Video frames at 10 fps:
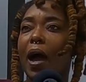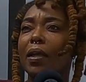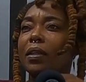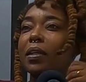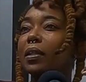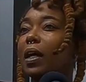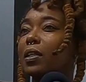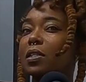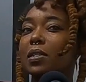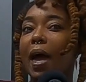I think that
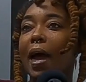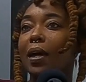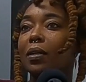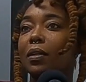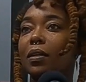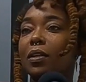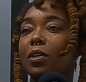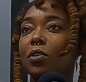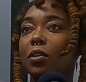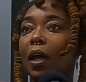I just hadn't
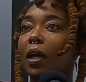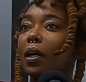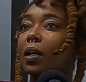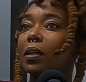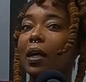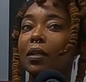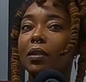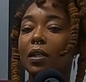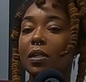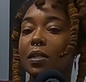like a lot of
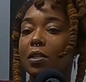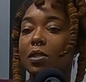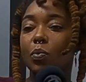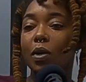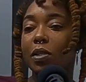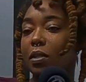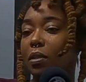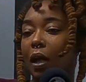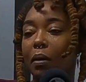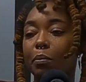things I just
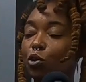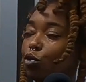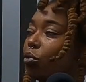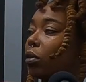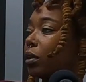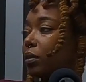wasn't like mature